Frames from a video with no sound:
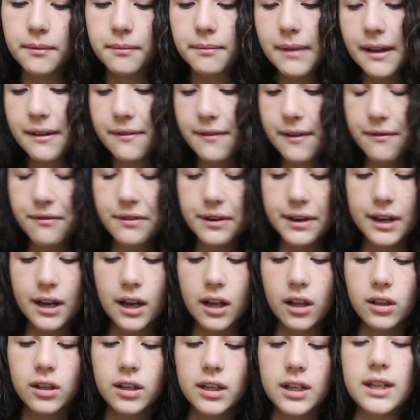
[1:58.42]
My favorite
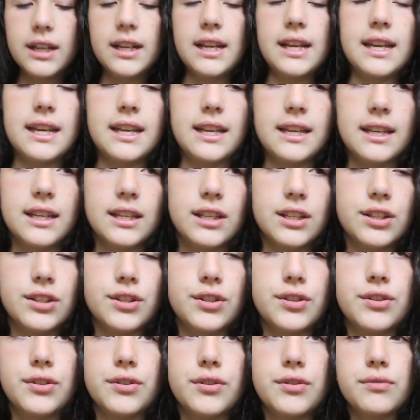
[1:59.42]
color
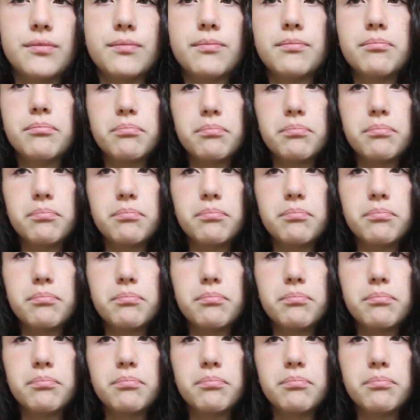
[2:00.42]
is